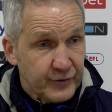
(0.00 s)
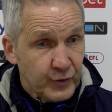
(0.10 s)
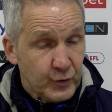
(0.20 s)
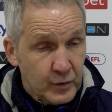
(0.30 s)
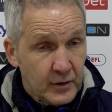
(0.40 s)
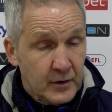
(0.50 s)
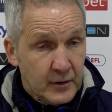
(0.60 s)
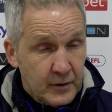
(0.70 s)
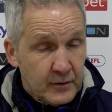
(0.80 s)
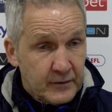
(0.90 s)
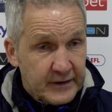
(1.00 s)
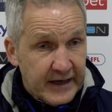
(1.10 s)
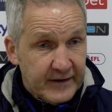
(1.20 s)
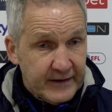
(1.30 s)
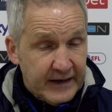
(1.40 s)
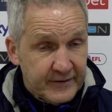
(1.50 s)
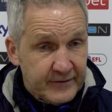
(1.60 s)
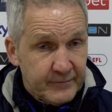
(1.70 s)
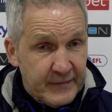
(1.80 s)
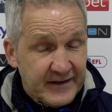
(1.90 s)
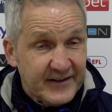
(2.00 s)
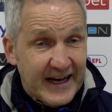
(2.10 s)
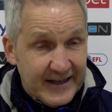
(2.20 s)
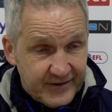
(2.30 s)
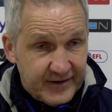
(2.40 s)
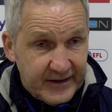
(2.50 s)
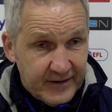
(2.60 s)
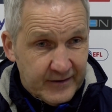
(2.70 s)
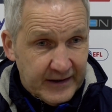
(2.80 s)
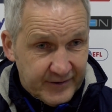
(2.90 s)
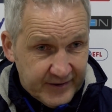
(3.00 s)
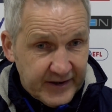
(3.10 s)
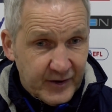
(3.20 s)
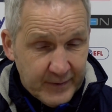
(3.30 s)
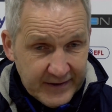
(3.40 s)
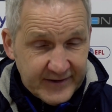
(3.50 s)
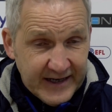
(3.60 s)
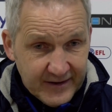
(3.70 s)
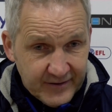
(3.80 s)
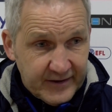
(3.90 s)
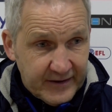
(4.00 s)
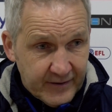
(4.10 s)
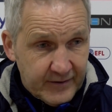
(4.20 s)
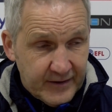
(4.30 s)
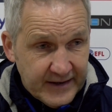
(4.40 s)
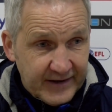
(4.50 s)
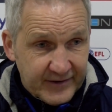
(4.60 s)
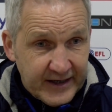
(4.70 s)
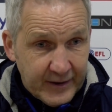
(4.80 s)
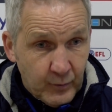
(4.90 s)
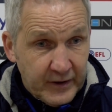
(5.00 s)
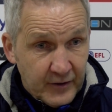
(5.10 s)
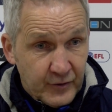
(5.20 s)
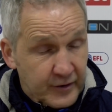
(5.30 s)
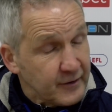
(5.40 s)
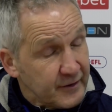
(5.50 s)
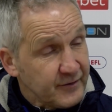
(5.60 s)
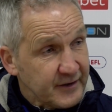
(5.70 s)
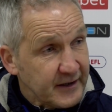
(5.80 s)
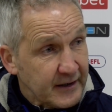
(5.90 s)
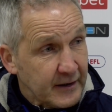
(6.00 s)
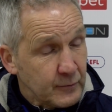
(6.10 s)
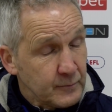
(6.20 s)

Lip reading: to get that mentality, that siege mentality, that the next game we are not going to concede a goal.